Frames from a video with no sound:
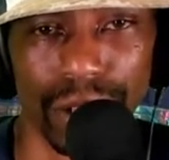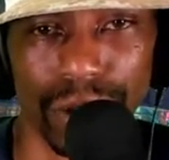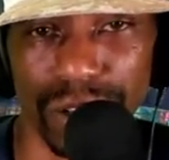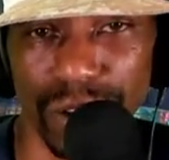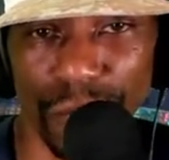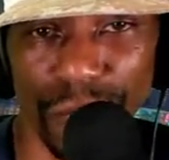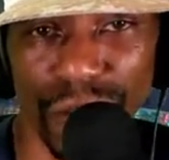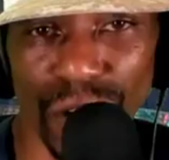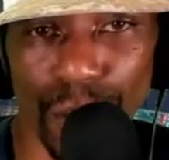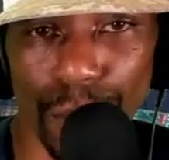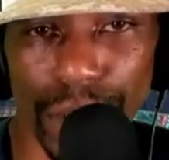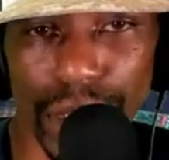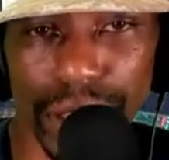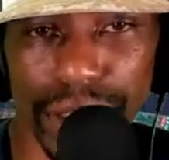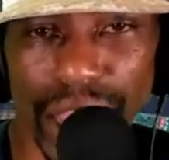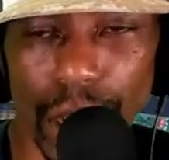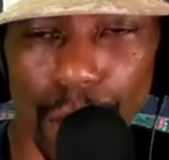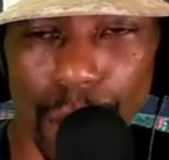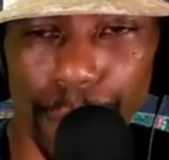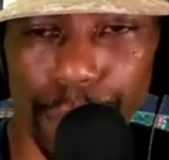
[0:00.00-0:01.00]
You feel me?
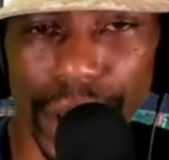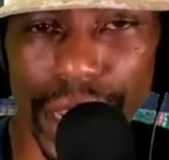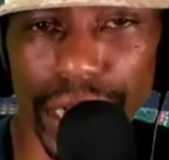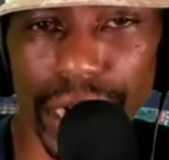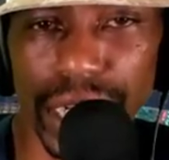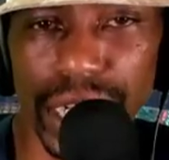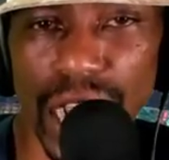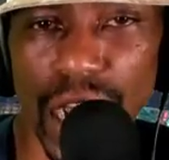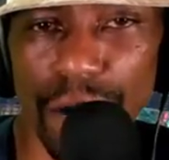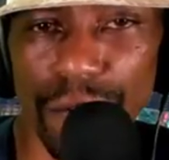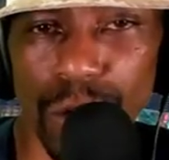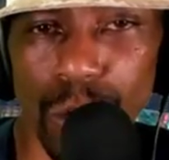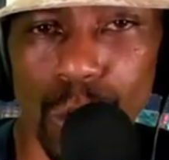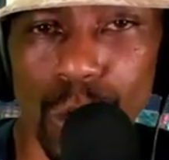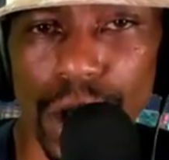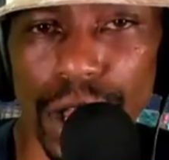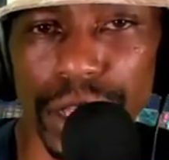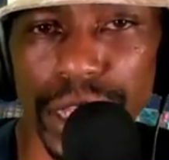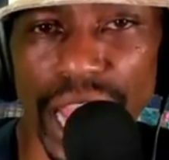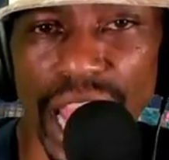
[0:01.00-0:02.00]
They were playing a cover
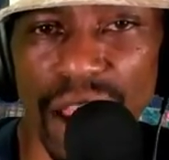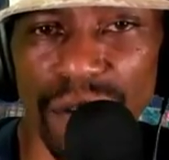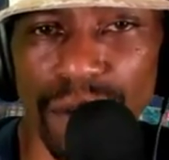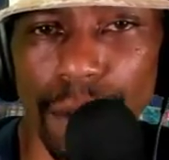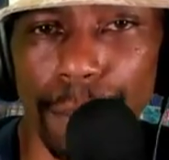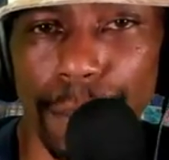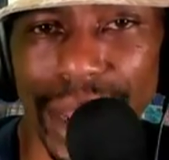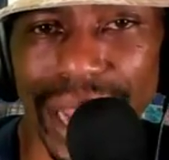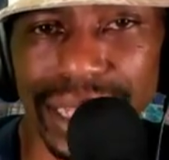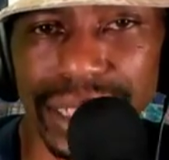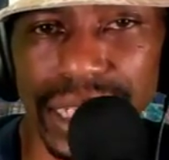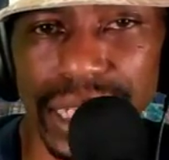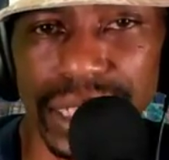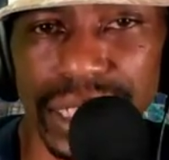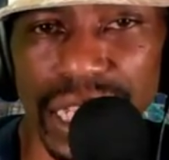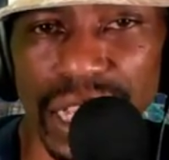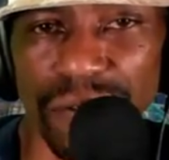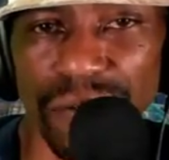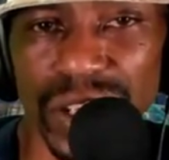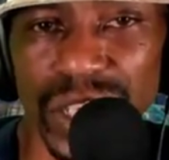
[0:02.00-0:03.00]
one. They have a basic
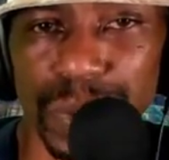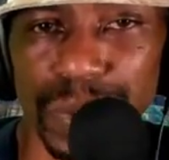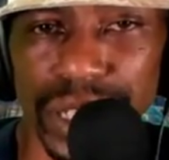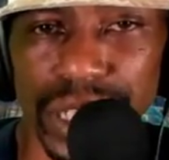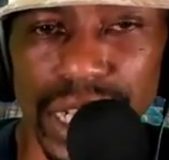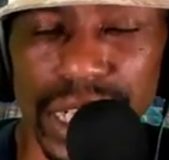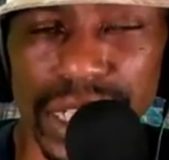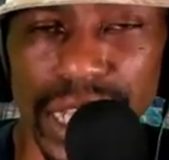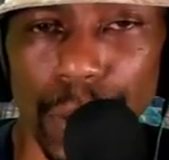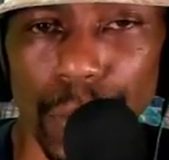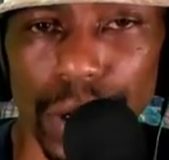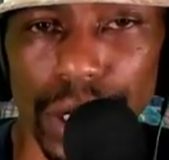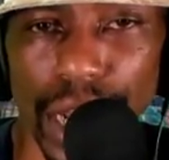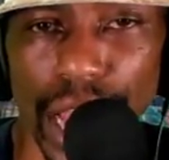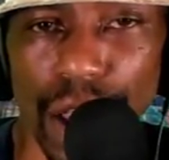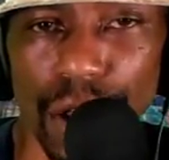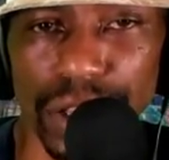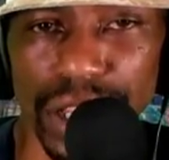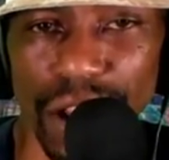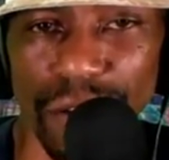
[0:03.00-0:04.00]
defense because they rely
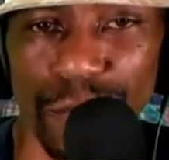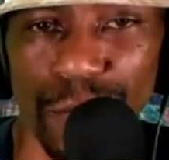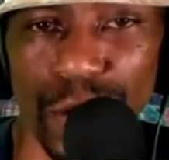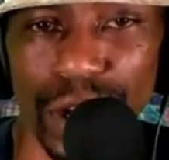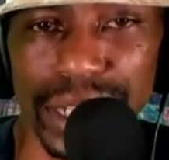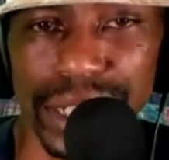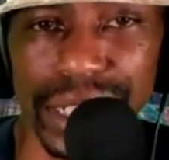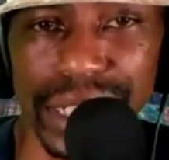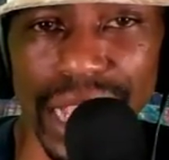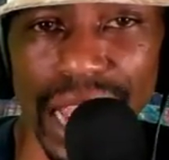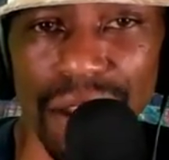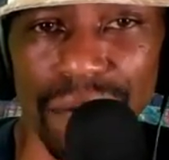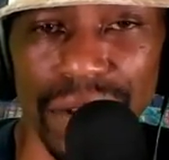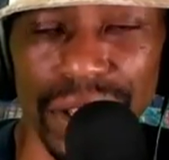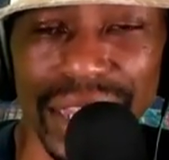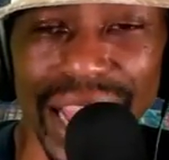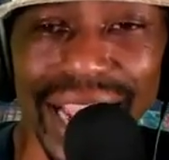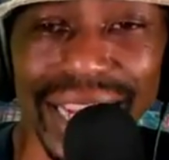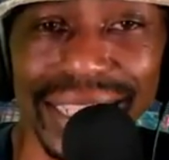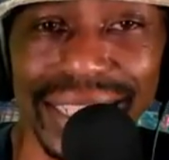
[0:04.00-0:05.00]
on that front seven.
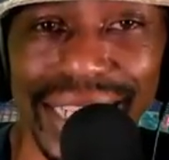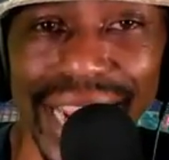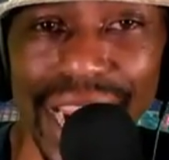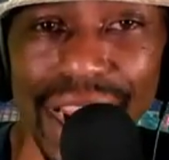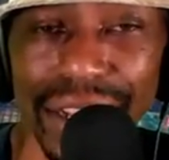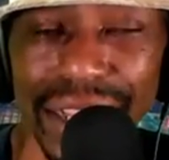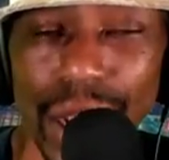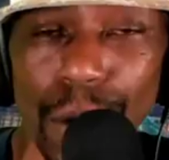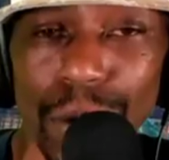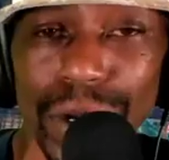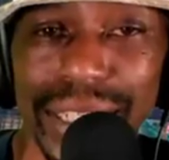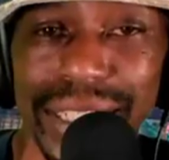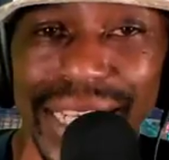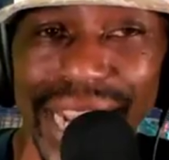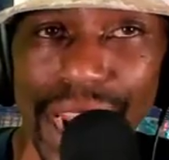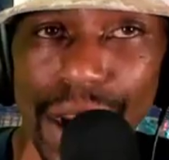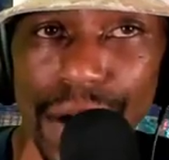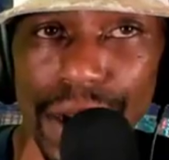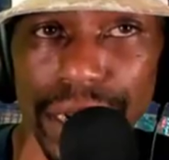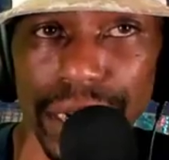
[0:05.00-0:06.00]
They were
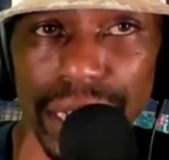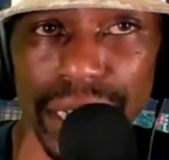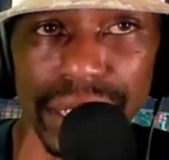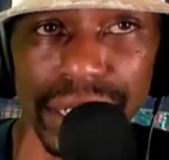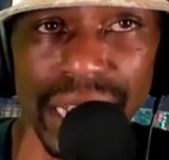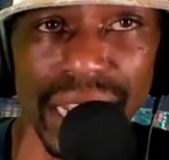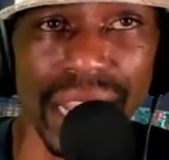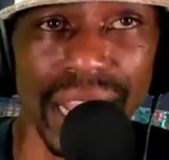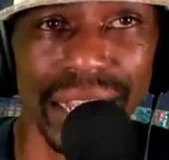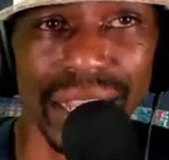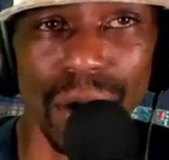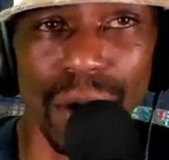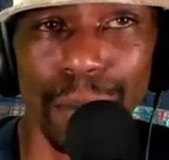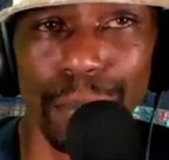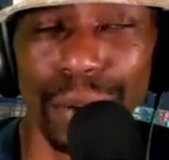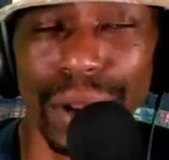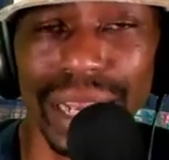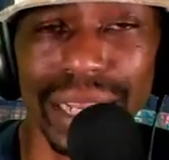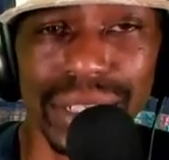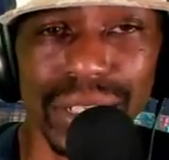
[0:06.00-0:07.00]
daring us. They were
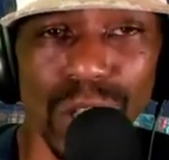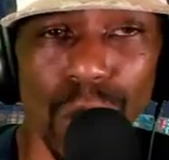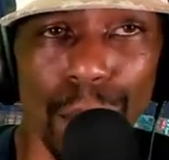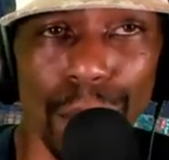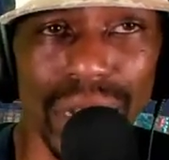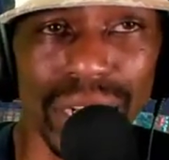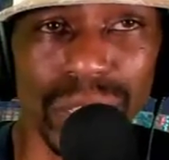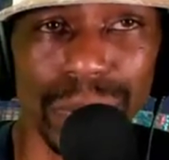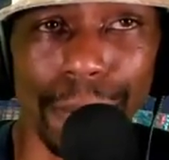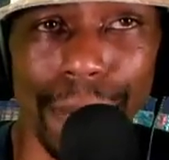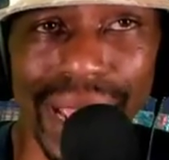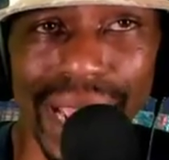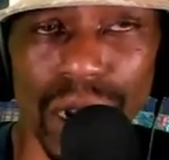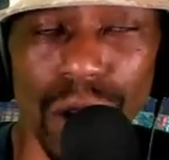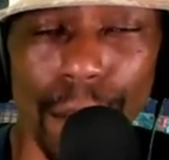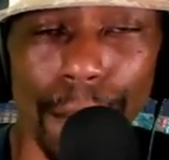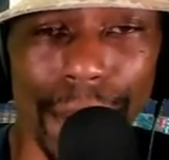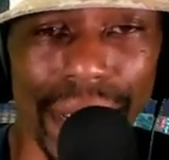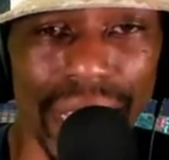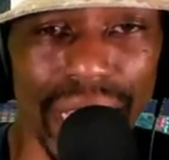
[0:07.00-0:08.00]
playing so much
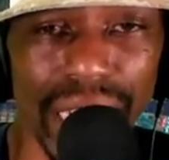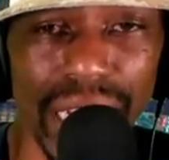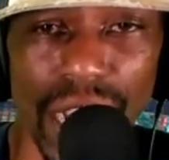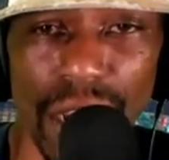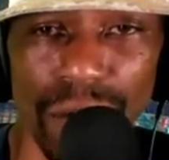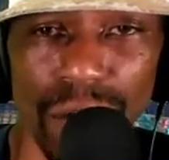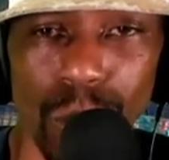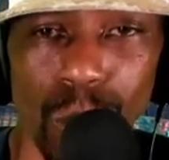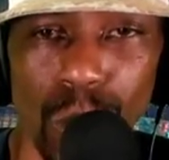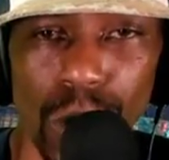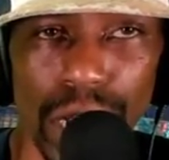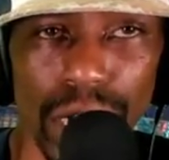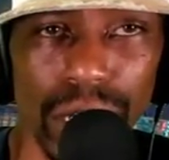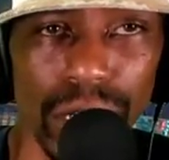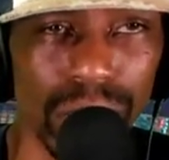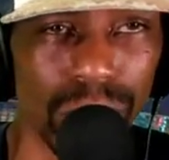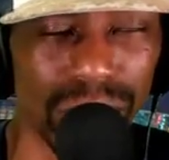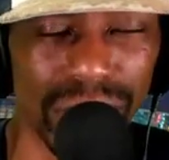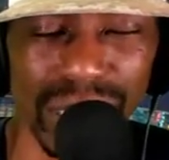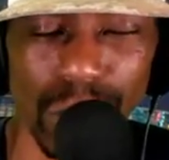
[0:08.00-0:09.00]
man-on-man cover
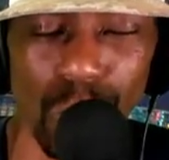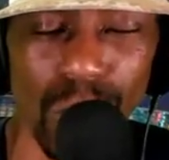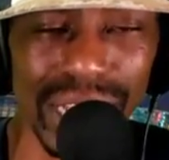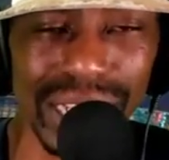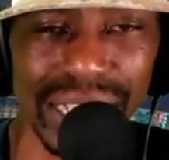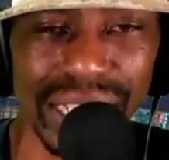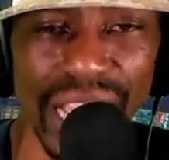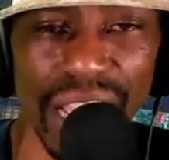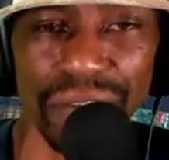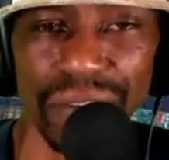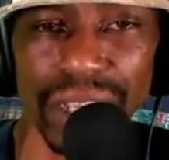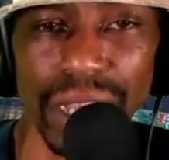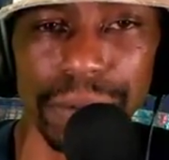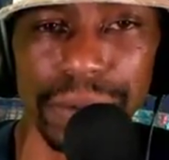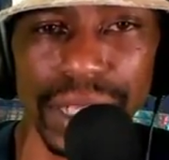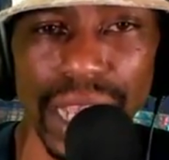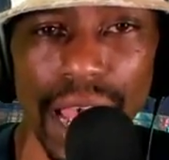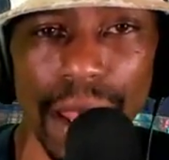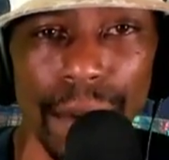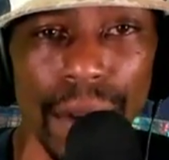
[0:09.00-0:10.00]
one safety up
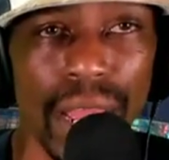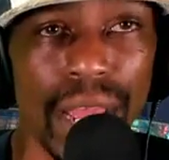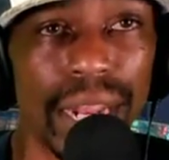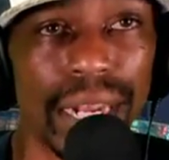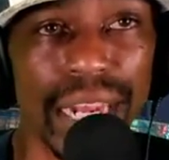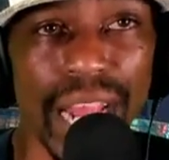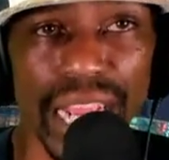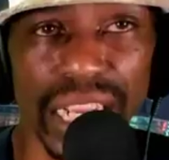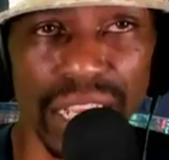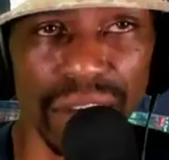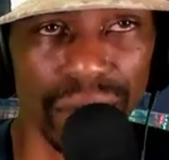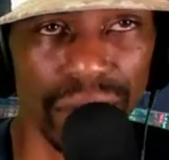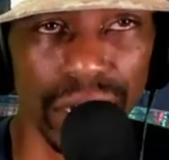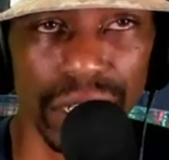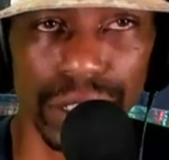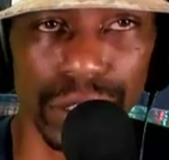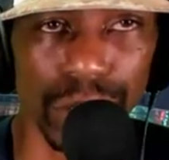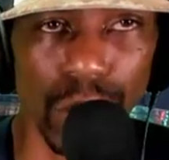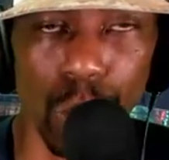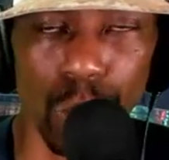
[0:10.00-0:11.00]
top, not giving
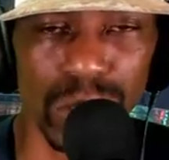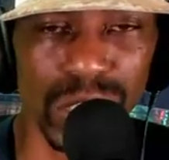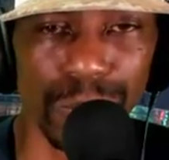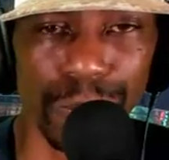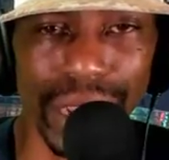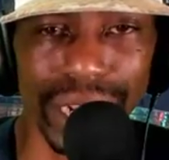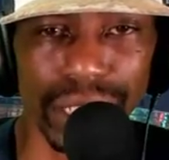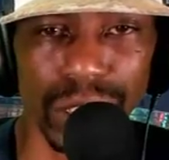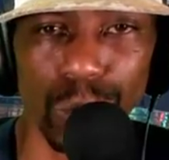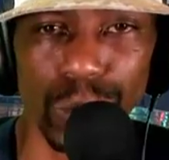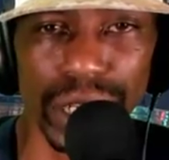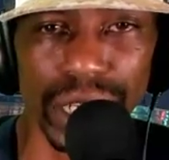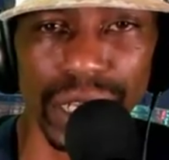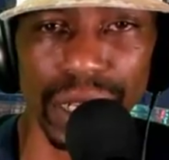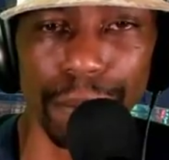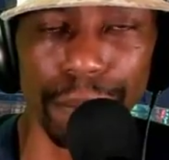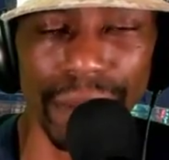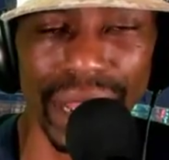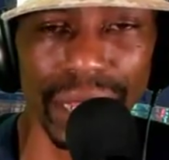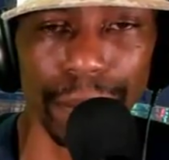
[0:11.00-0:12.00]
us no respect, and we
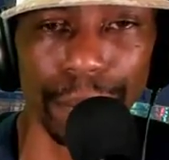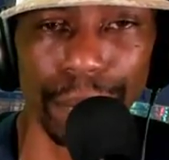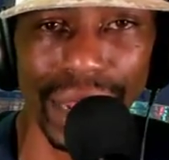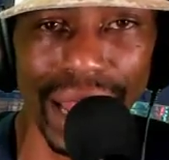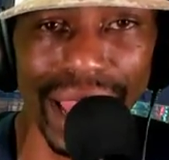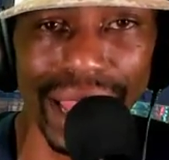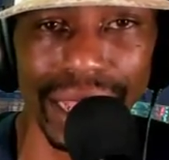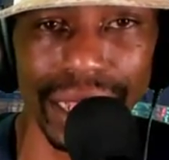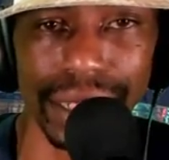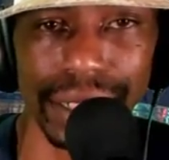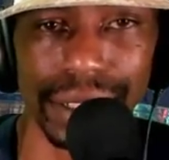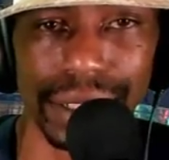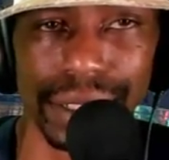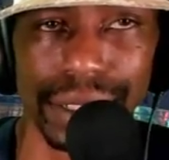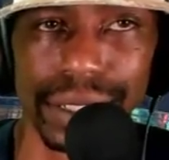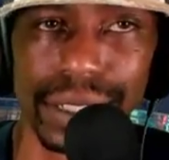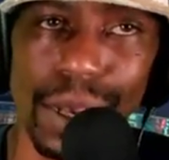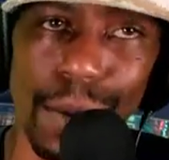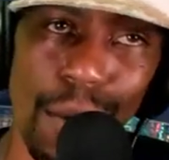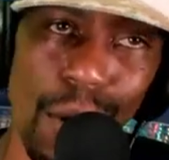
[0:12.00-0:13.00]
couldn't make plays.
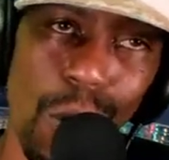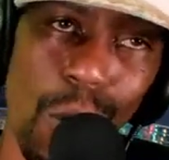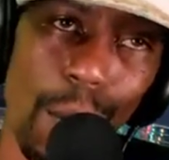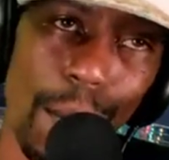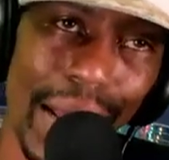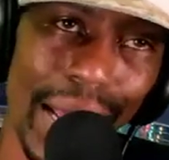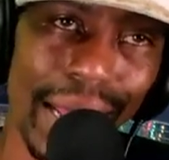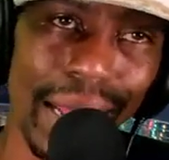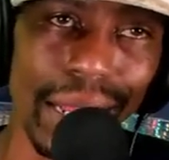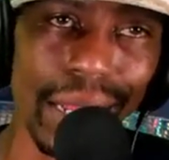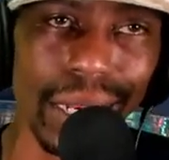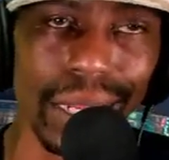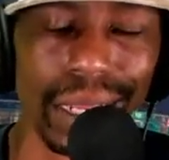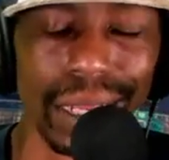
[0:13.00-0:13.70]
Come on, man.